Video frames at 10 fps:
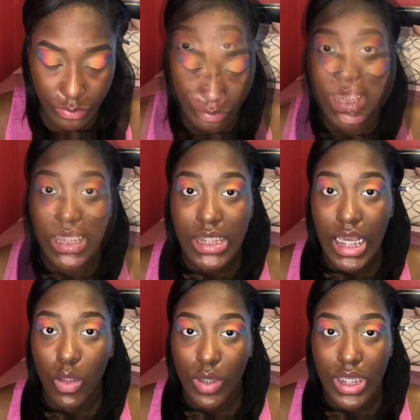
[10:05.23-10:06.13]
And this
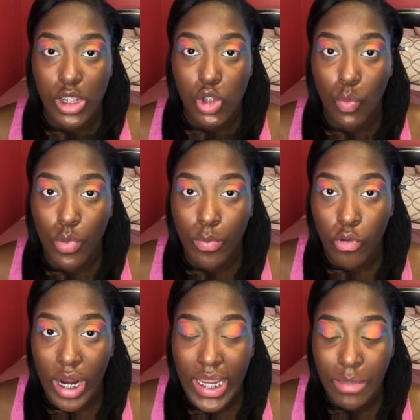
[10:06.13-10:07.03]
yellow is super
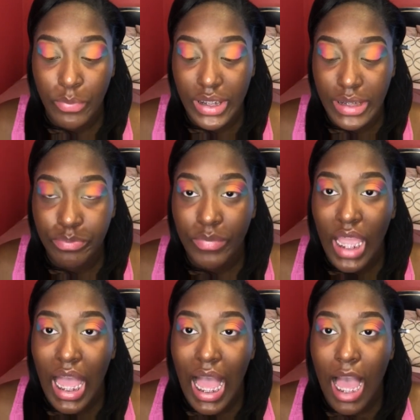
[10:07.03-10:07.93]
bright, but
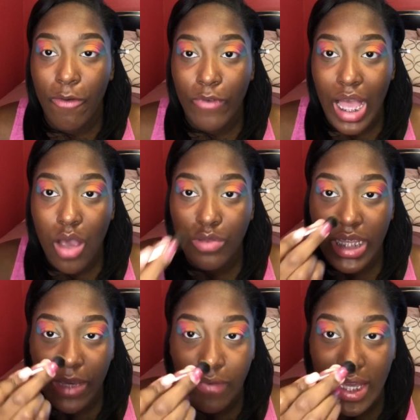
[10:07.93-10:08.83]
I found
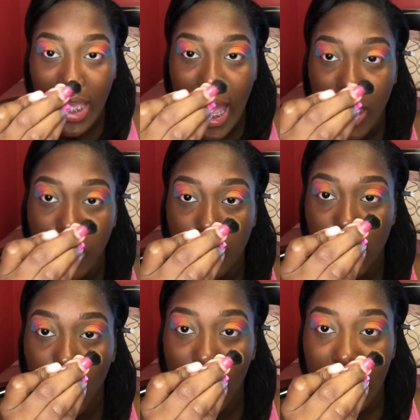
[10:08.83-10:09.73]
that if I kind of
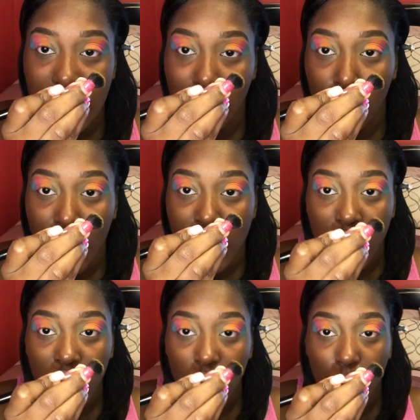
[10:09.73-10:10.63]
squeeze the brush a
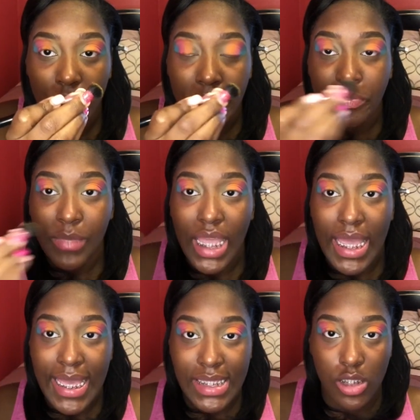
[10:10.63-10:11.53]
little bit,
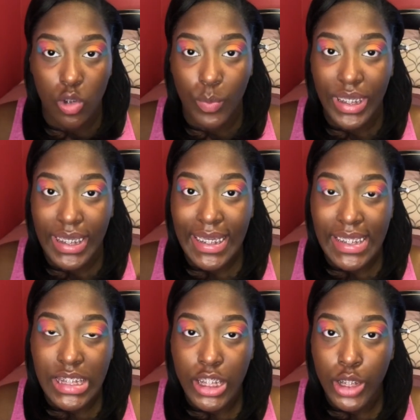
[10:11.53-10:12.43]
it's a little bit
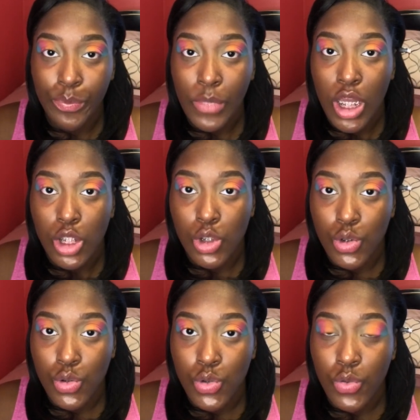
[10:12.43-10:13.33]
easier
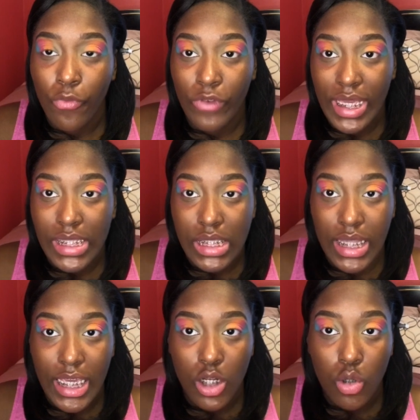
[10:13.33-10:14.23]
to fit into
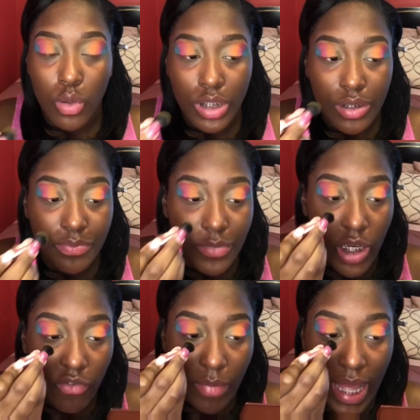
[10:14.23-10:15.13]
the inner corner
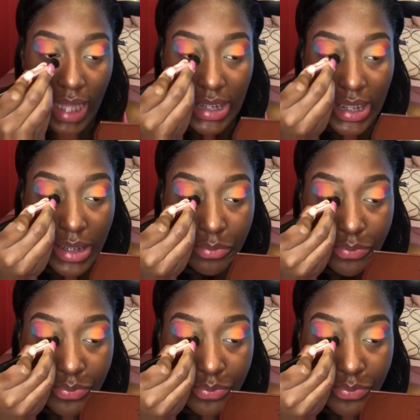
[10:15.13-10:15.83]
of my lid.